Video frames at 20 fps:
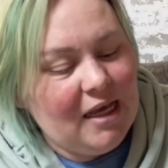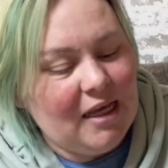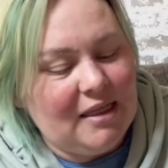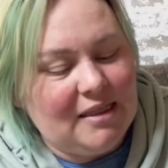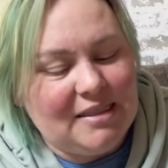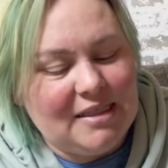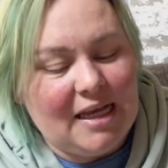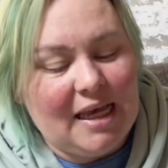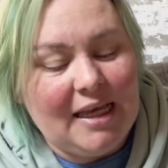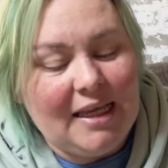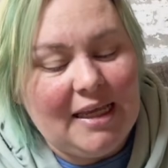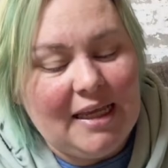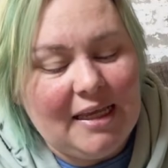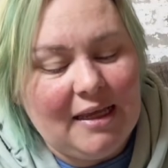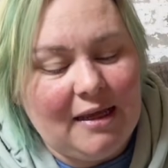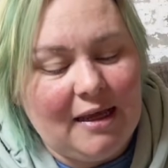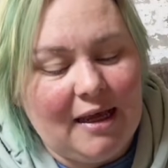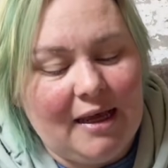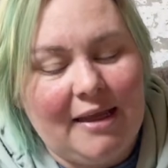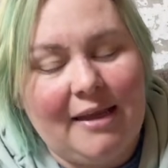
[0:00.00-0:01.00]
Because
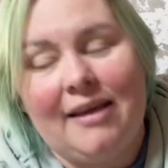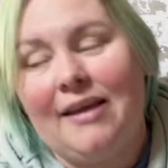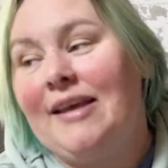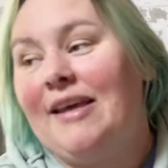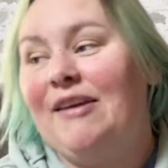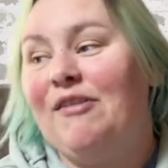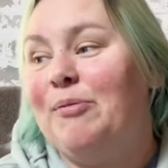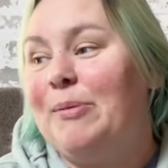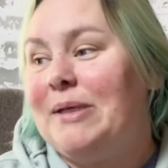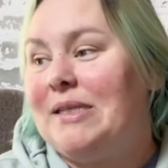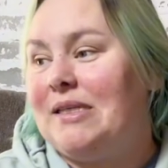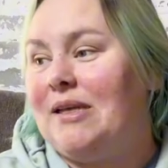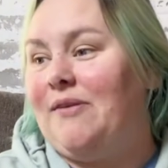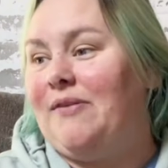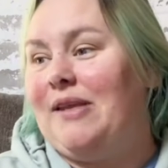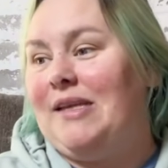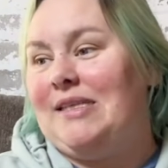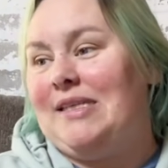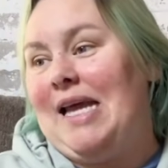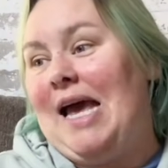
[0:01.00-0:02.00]
I give myself
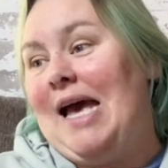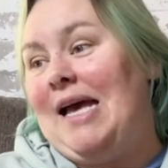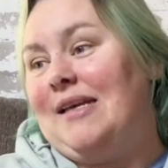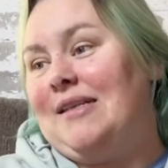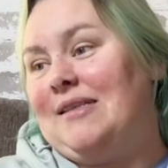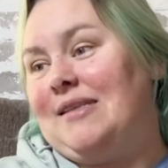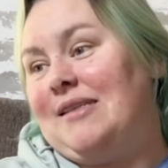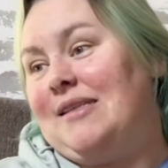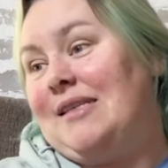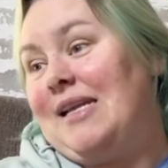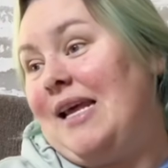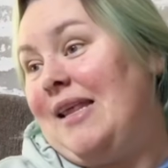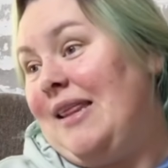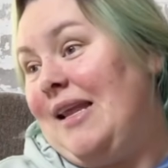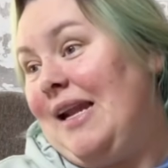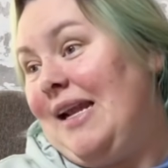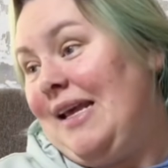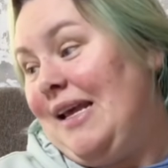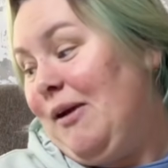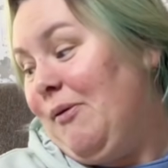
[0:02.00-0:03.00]
these tasks, and
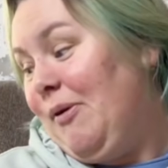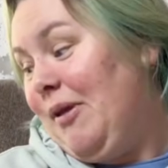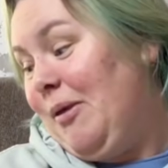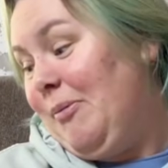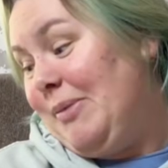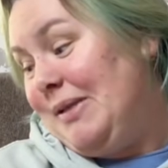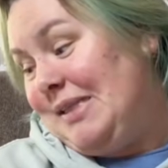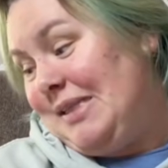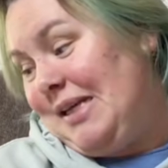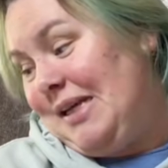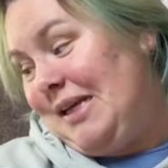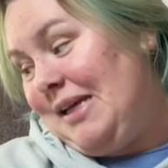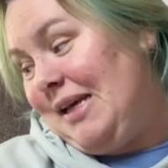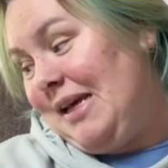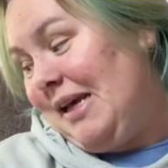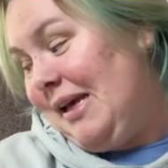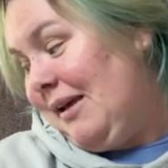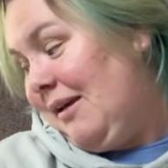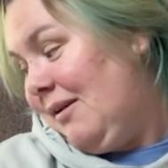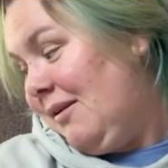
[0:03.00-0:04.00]
then I get really busy,
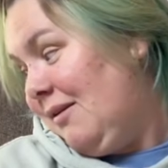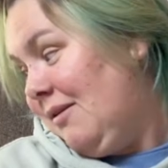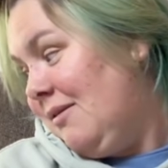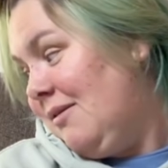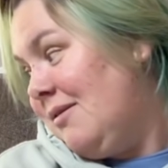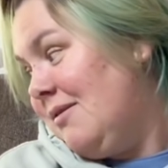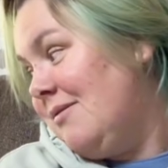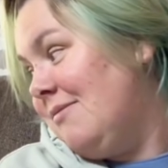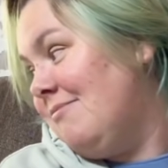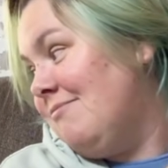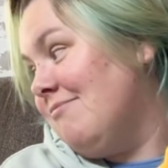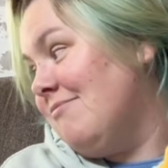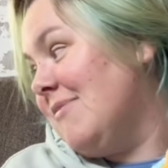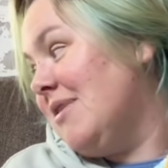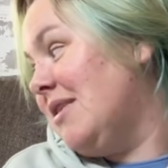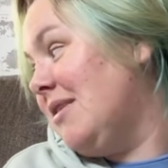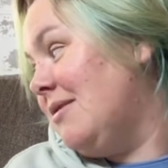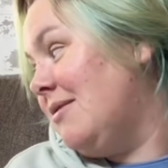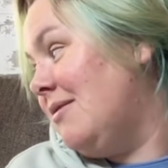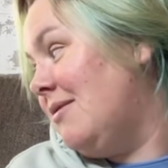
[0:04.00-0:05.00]
and
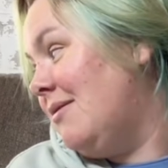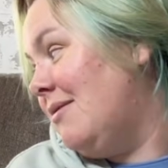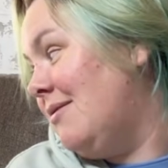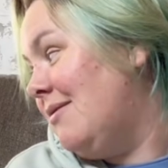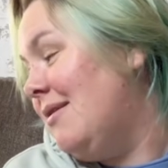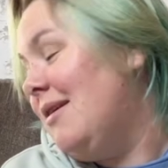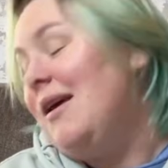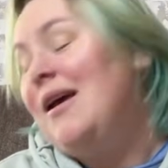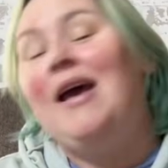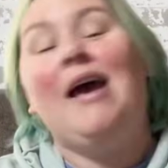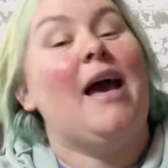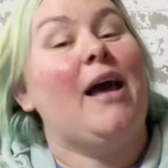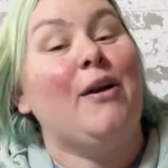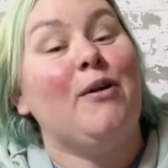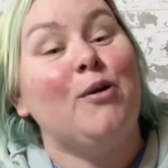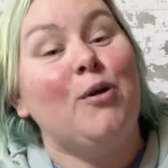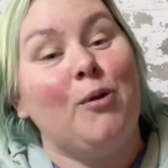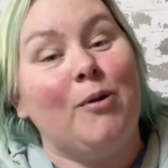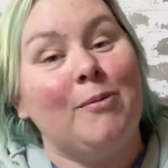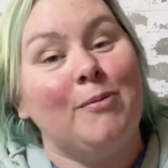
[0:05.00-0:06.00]
I
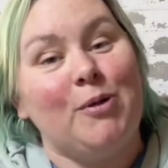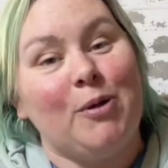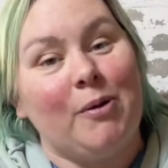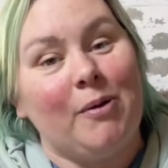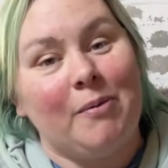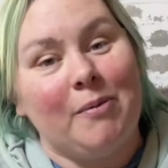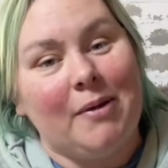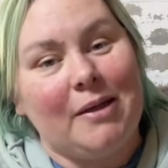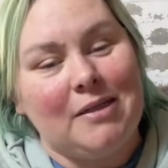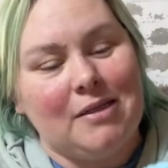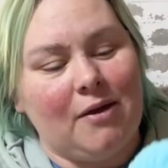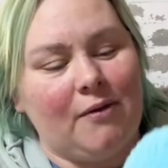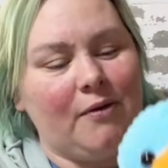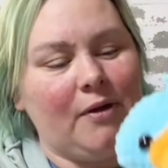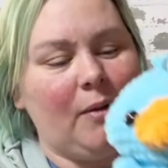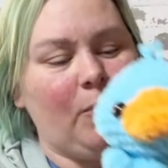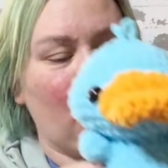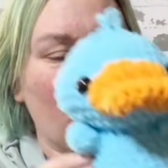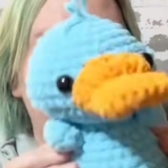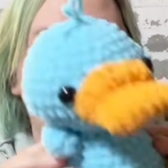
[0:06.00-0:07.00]
don't know what I'm doing with myself
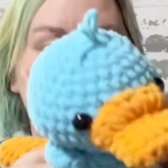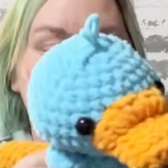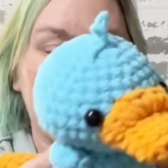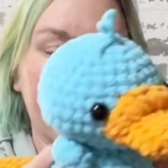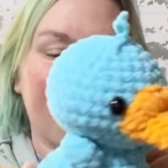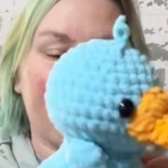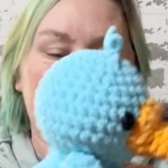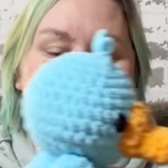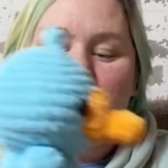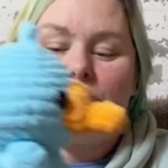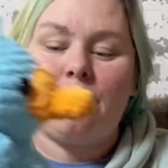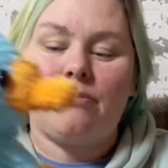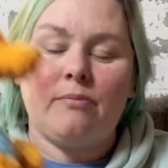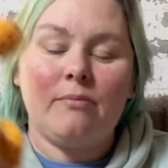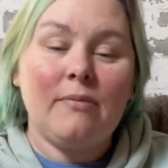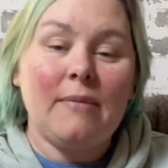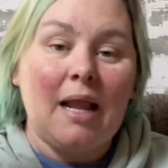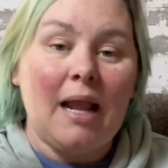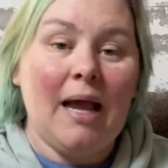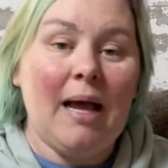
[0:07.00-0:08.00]
anymore.
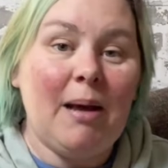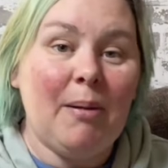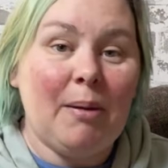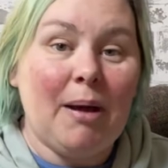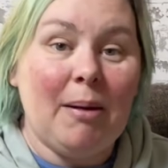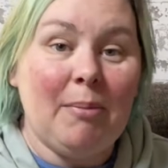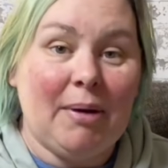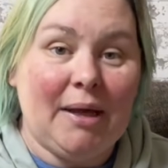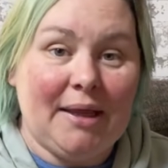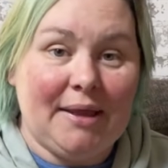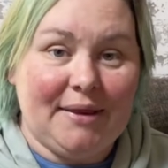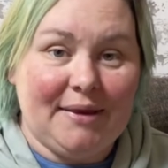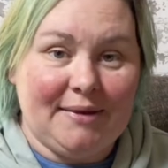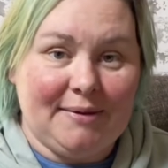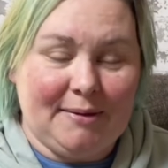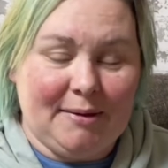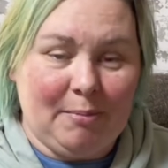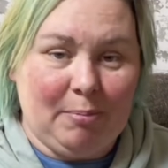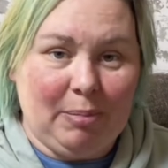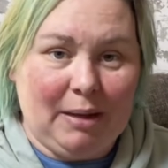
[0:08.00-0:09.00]
But
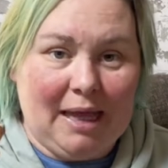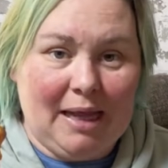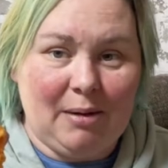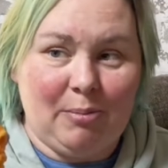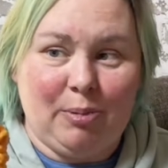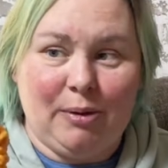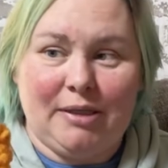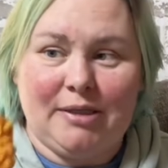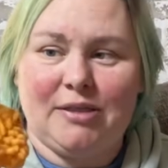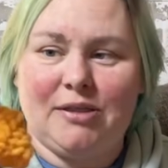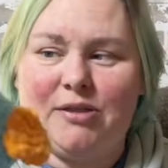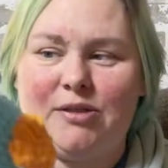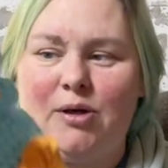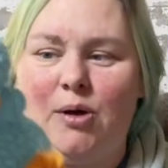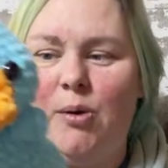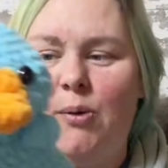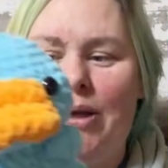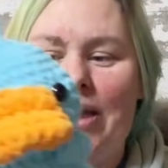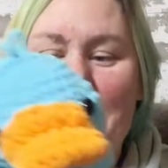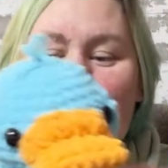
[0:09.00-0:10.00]
the platypus,
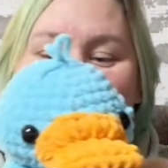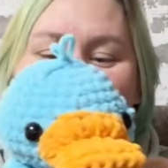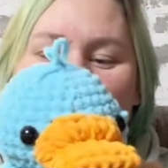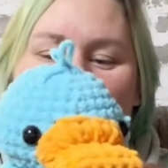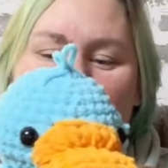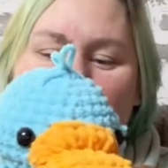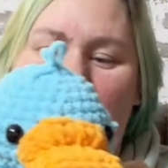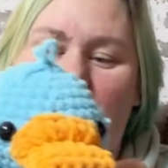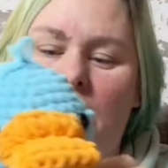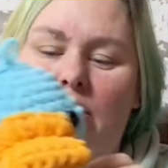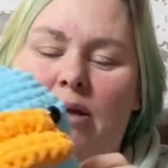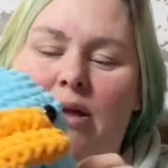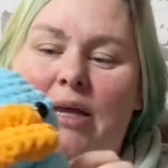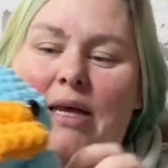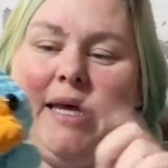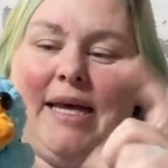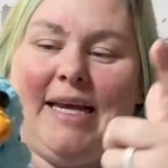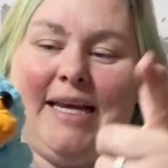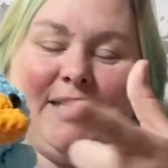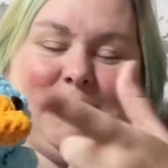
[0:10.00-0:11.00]
so in the book,
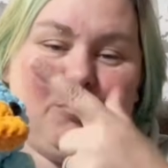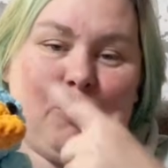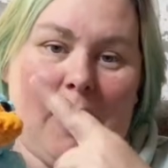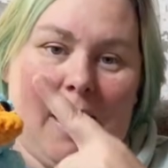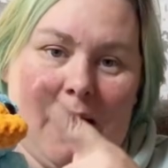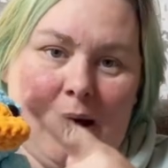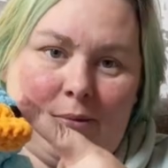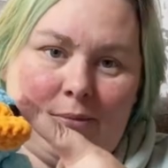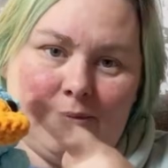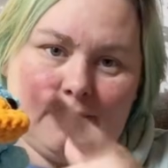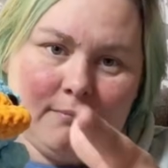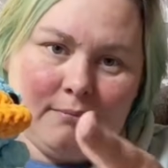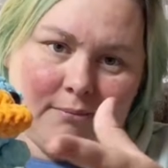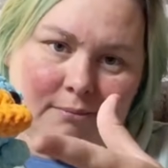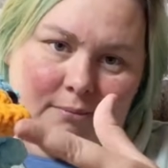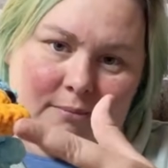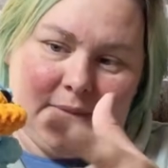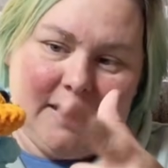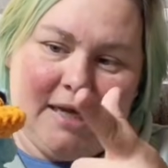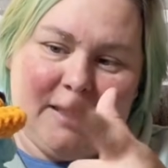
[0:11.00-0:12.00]
it's brown
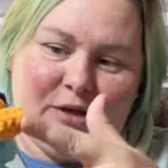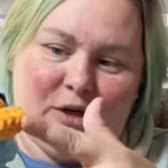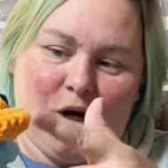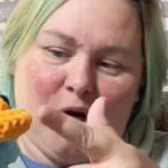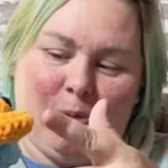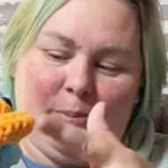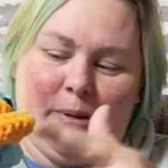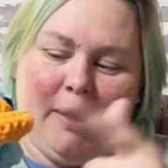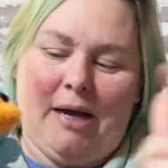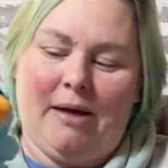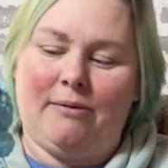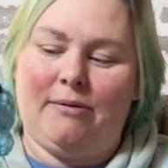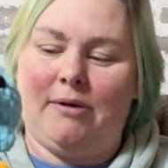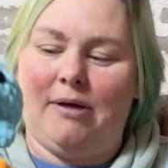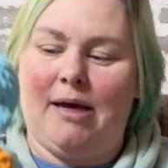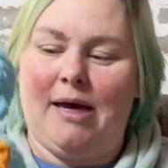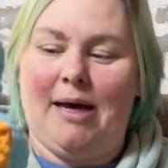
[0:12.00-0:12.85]
and dark brown.